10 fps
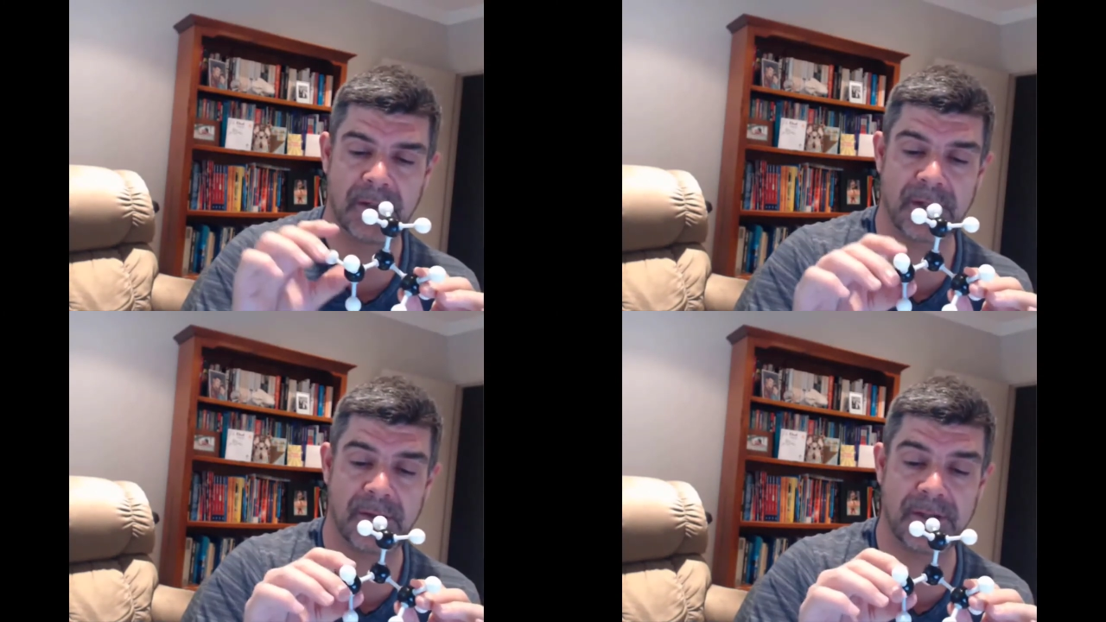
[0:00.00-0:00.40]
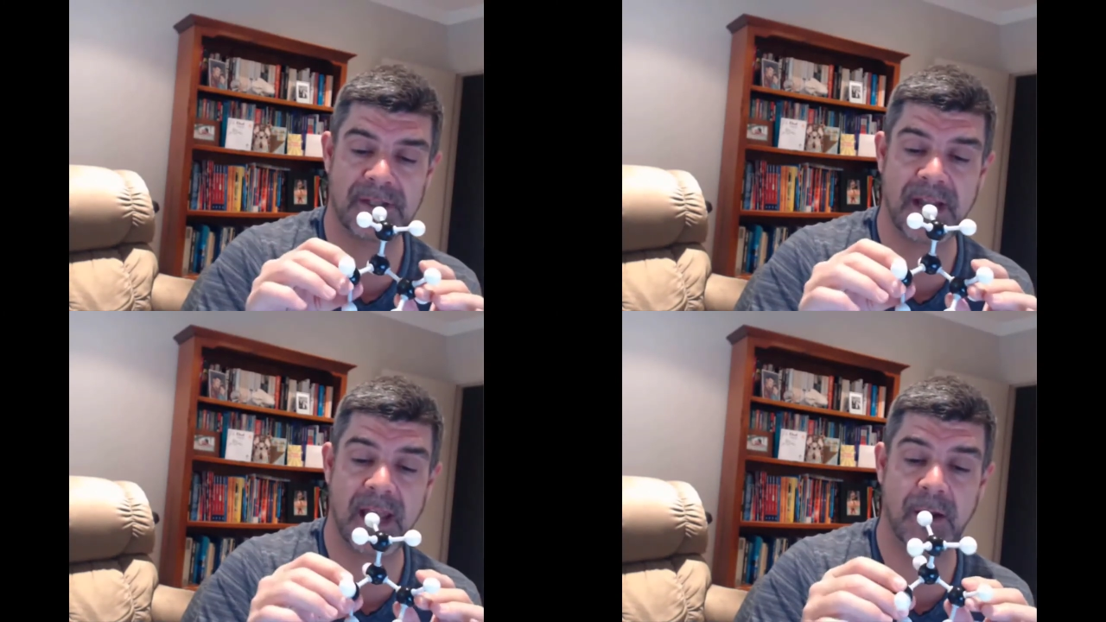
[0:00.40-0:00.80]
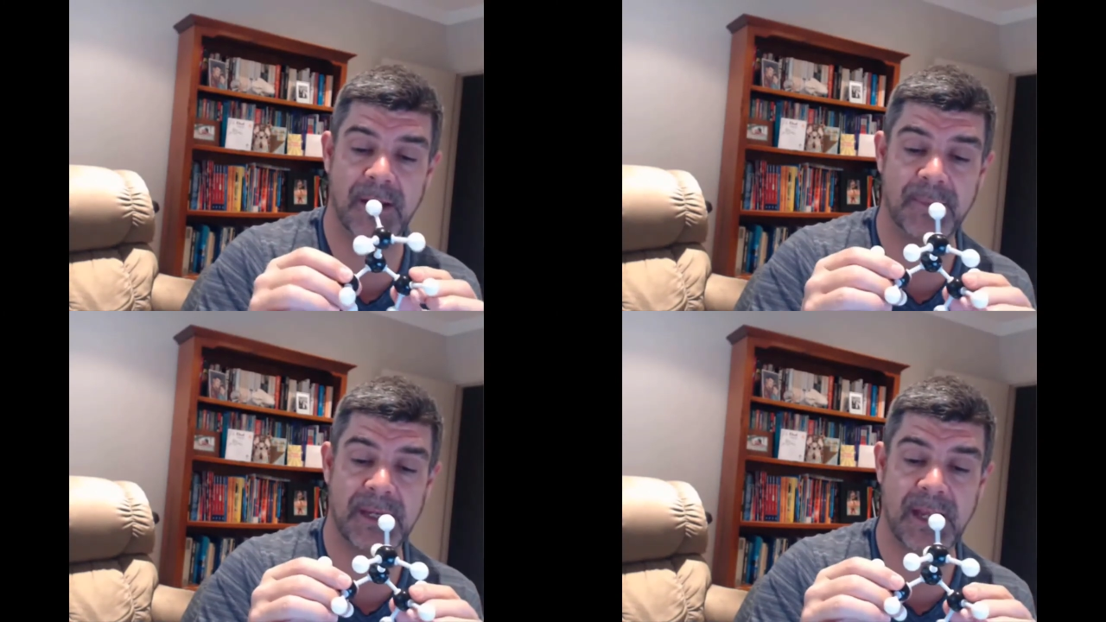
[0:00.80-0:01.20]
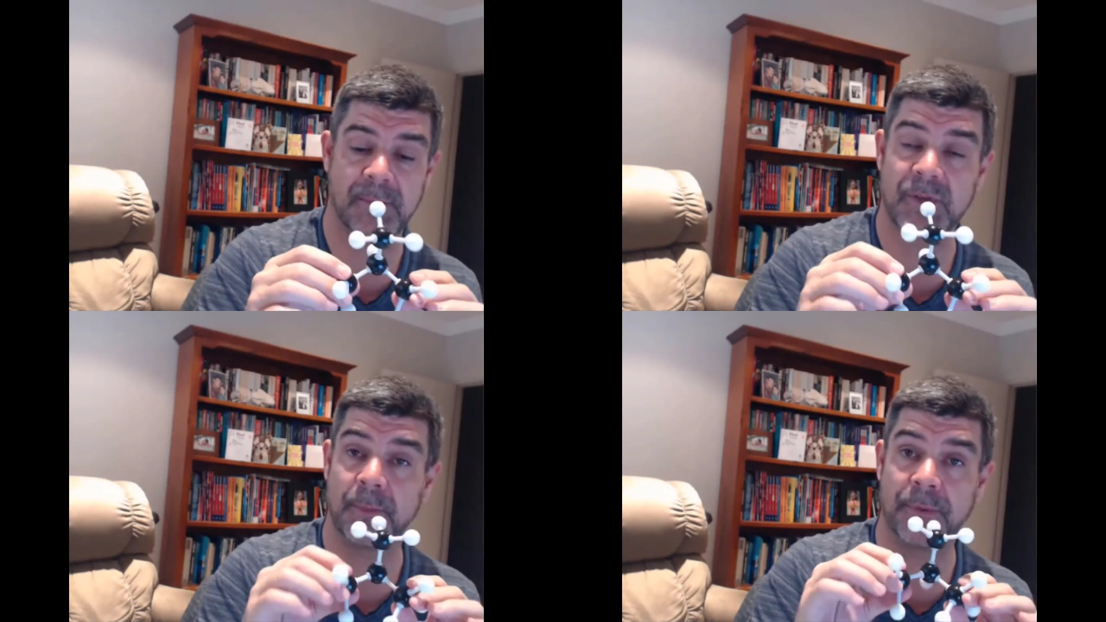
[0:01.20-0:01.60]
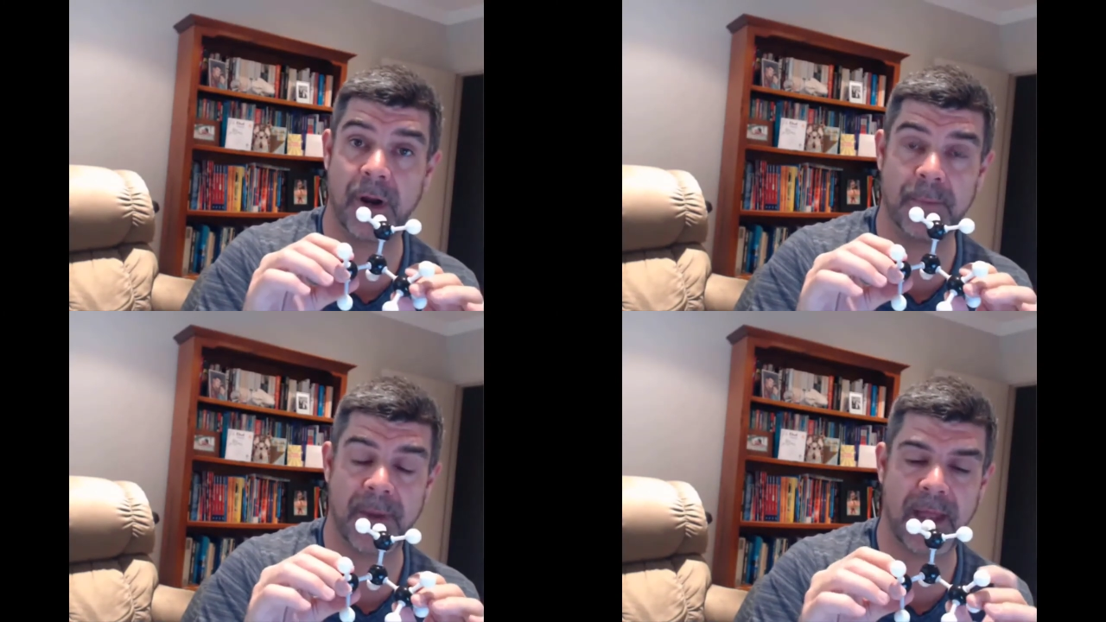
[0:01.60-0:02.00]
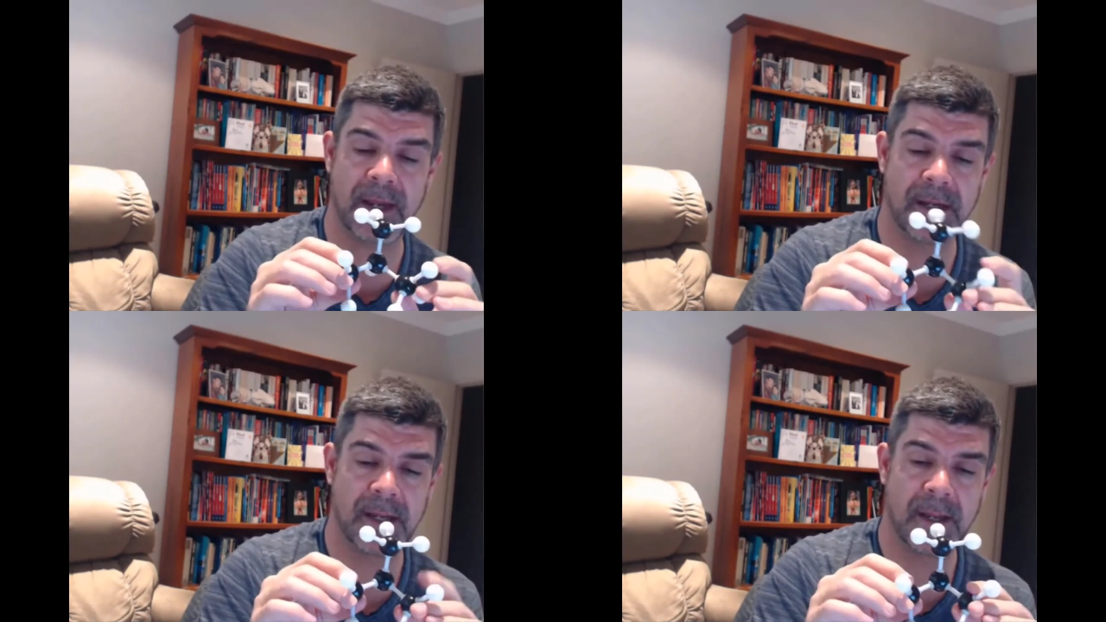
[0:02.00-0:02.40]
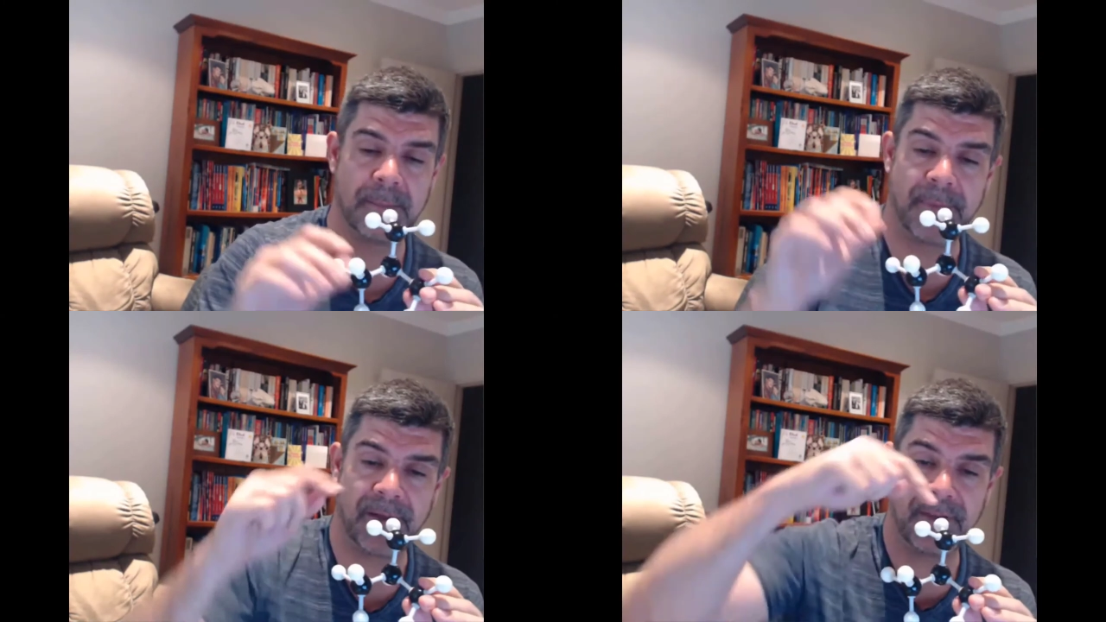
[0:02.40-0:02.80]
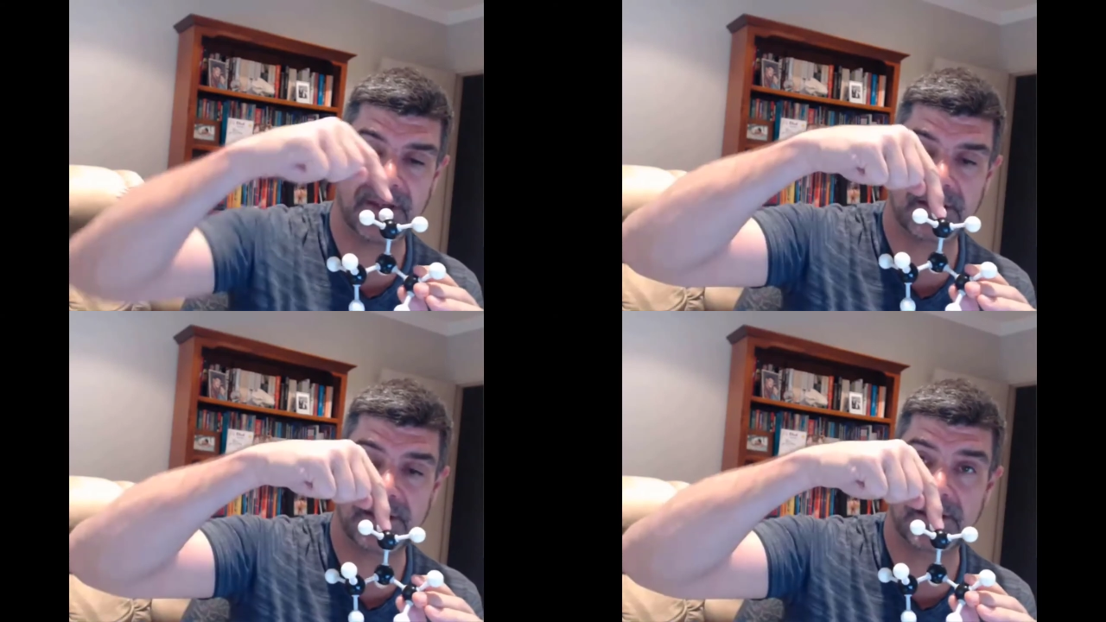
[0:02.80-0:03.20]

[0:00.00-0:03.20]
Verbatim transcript: So this now becomes a propane, but there's